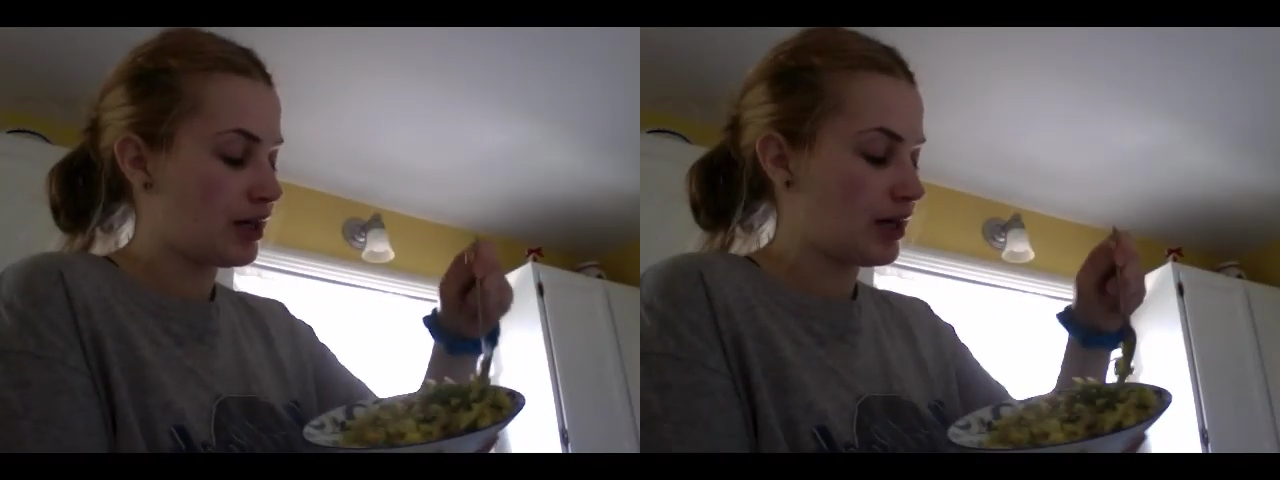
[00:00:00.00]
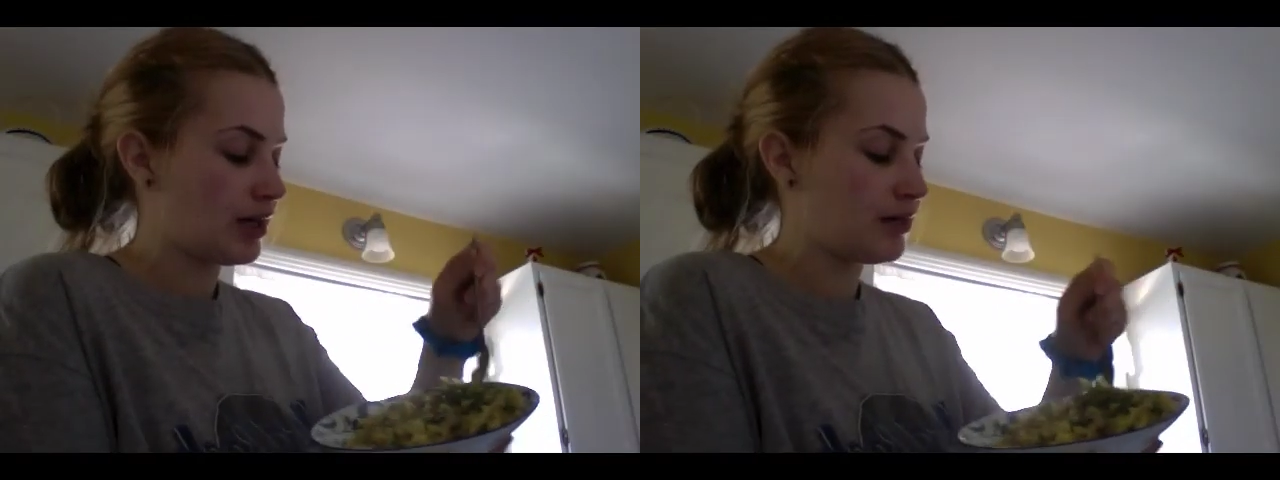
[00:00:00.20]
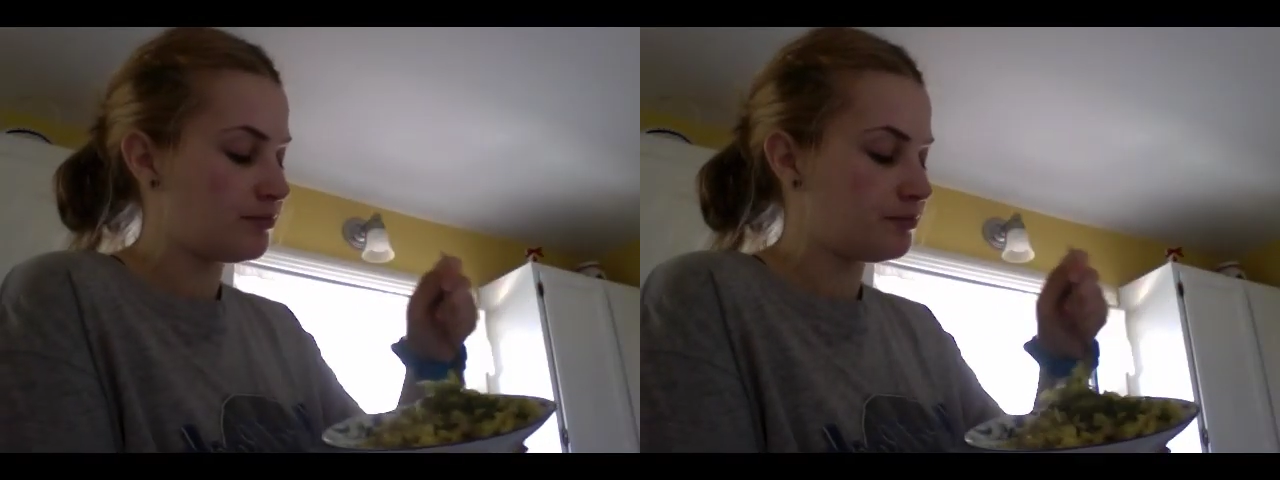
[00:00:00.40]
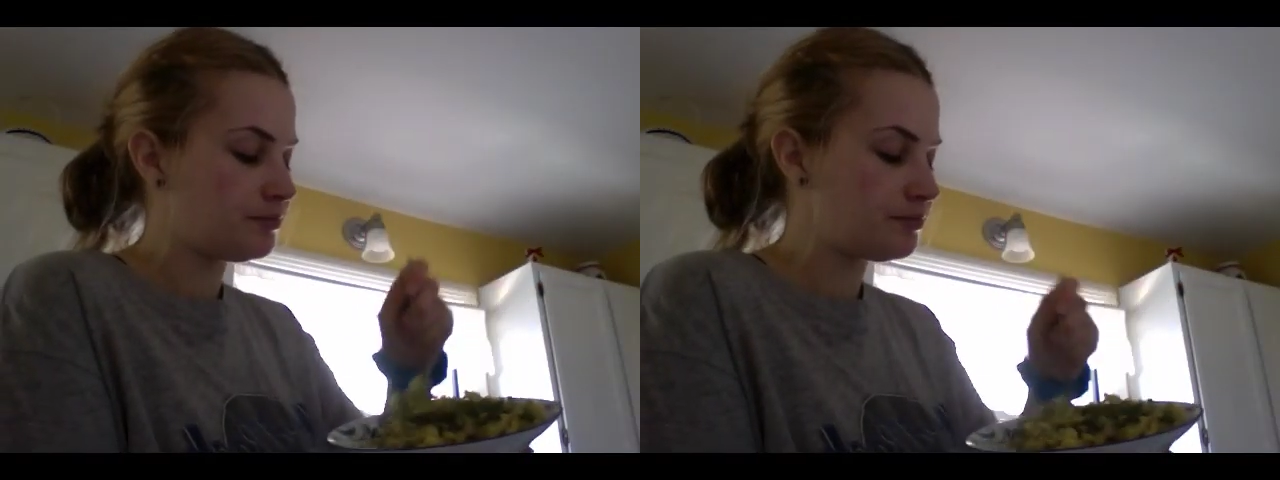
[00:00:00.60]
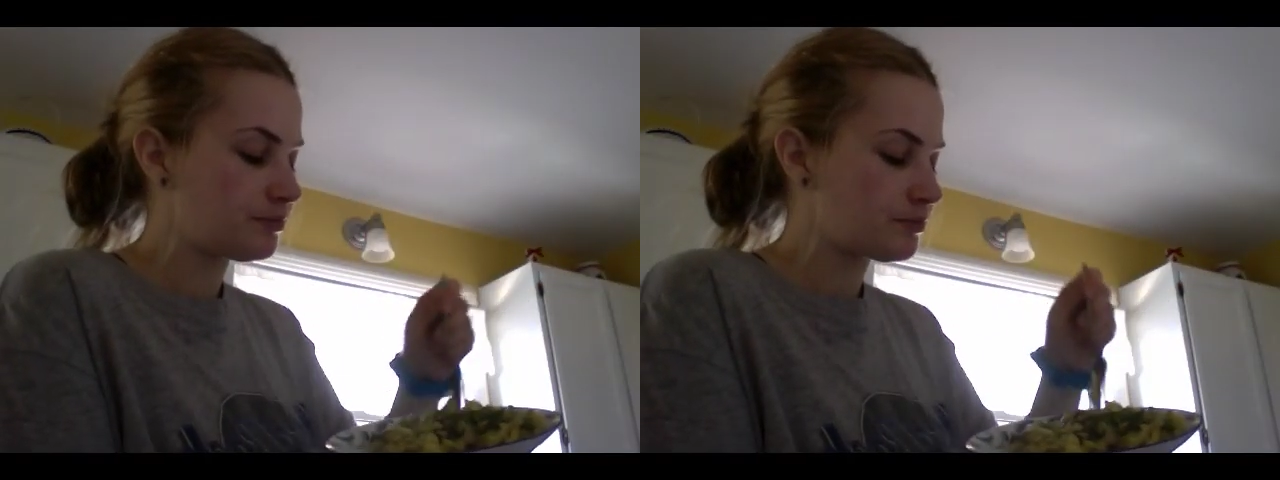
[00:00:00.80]
get
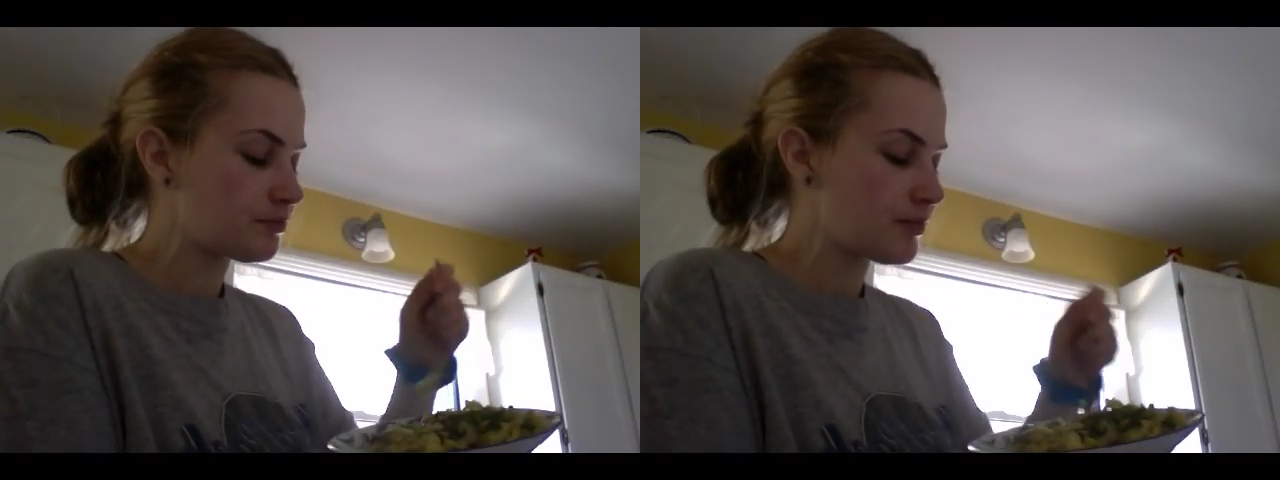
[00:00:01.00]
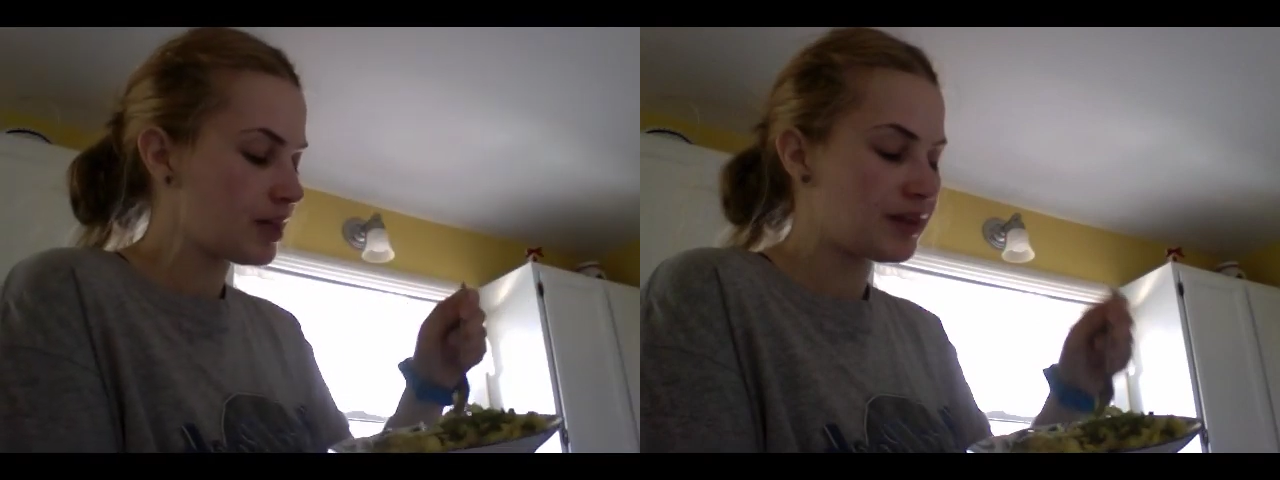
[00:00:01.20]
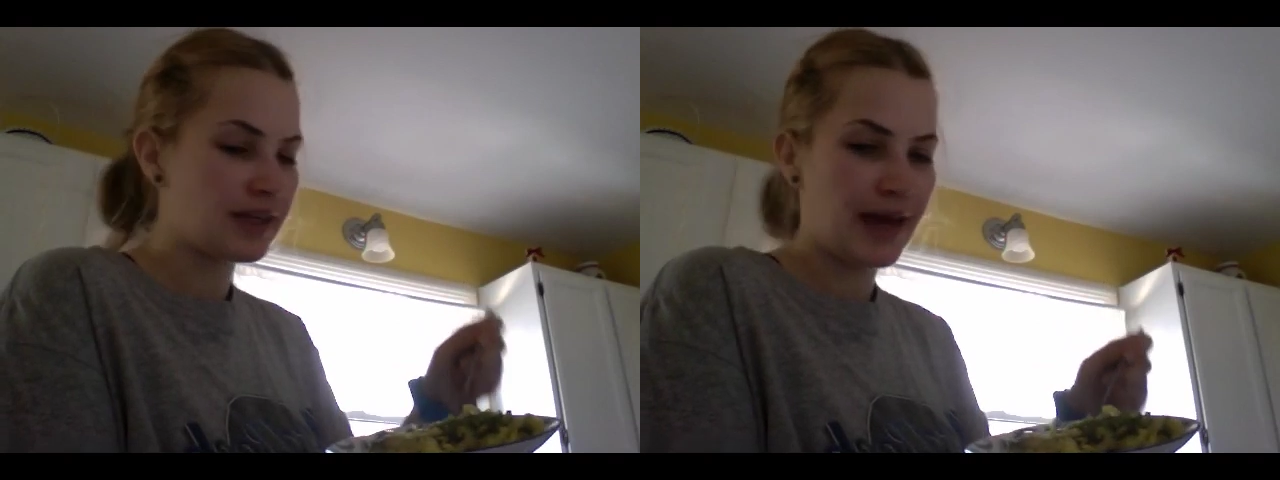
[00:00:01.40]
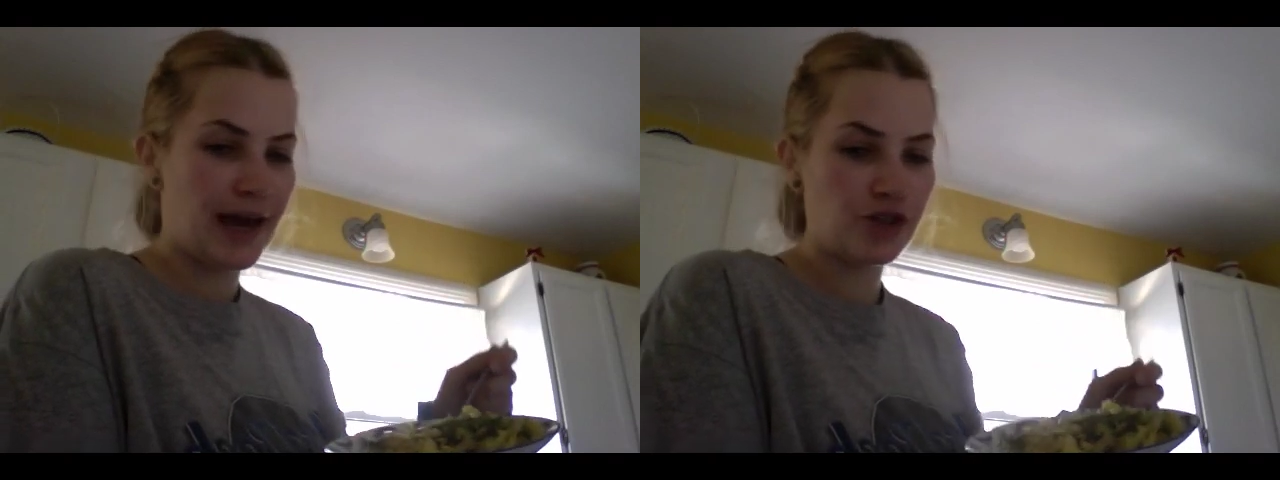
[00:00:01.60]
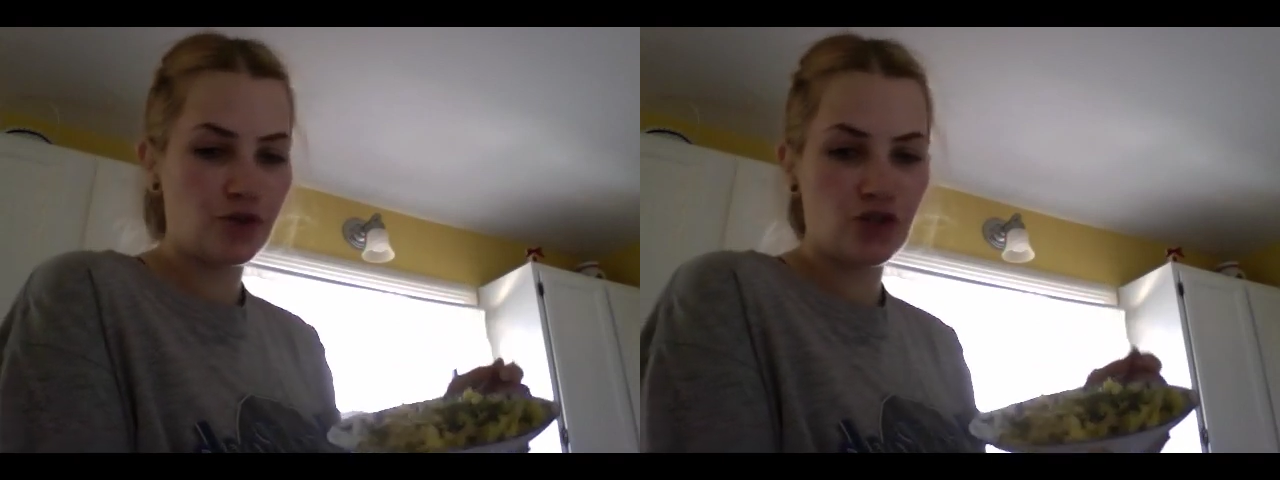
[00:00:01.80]
the
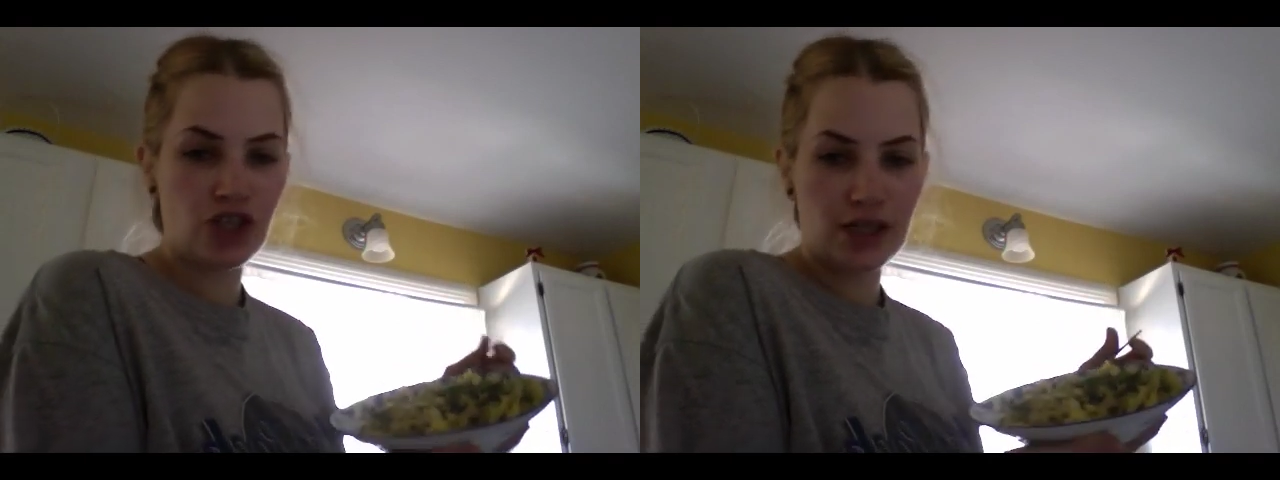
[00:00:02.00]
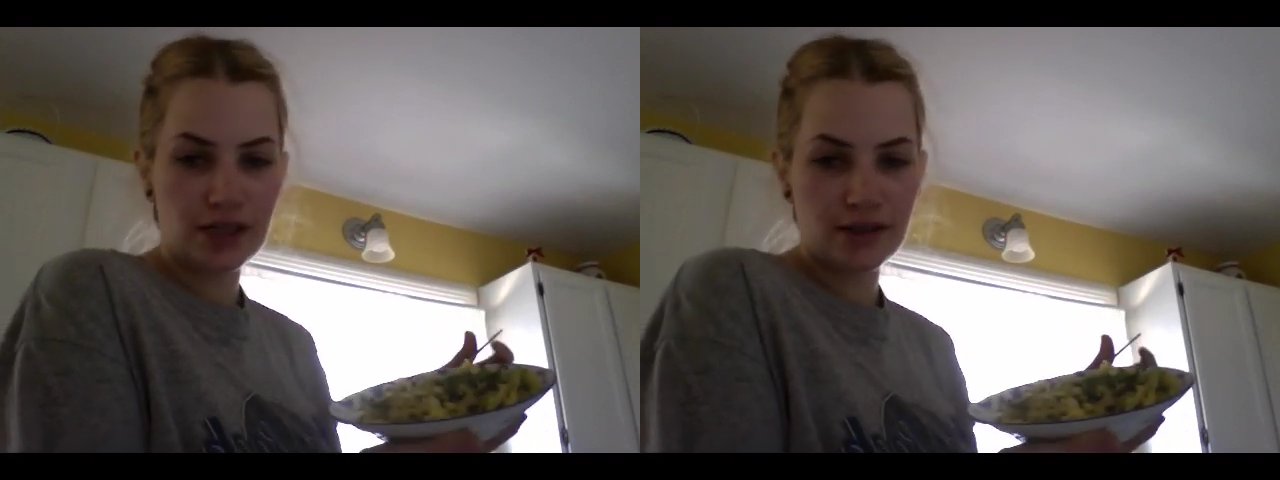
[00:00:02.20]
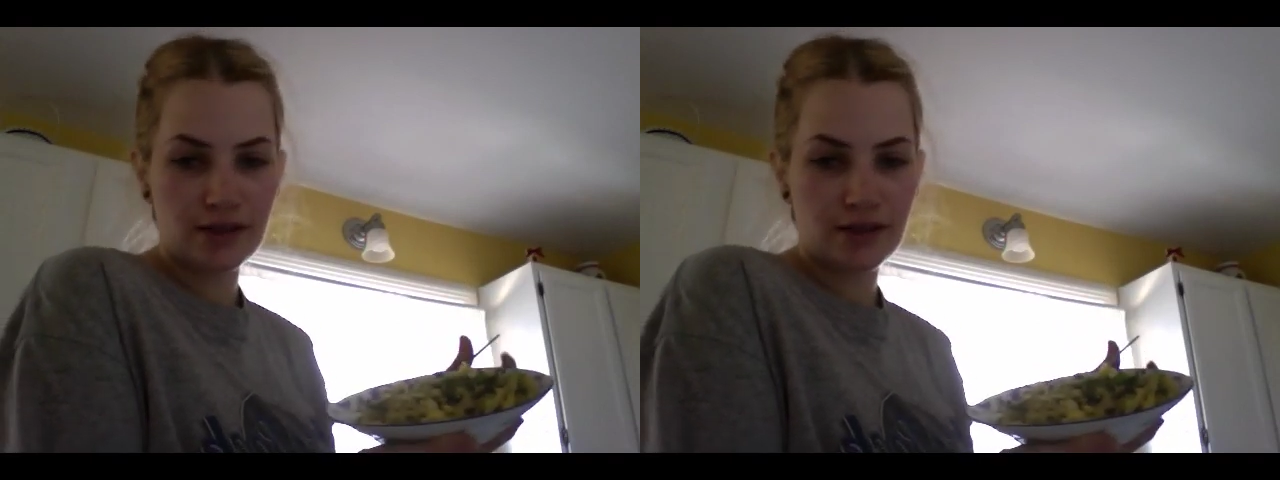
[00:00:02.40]
cashew cheese.